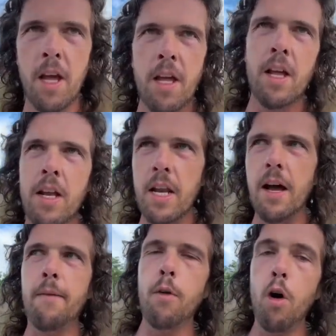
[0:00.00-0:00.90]
Now, for
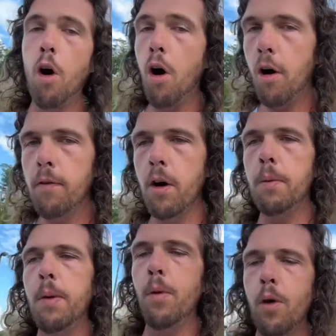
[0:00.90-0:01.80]
all of y'all people who
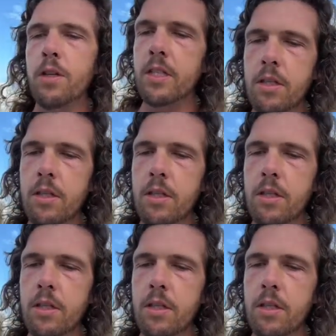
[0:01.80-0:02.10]
are still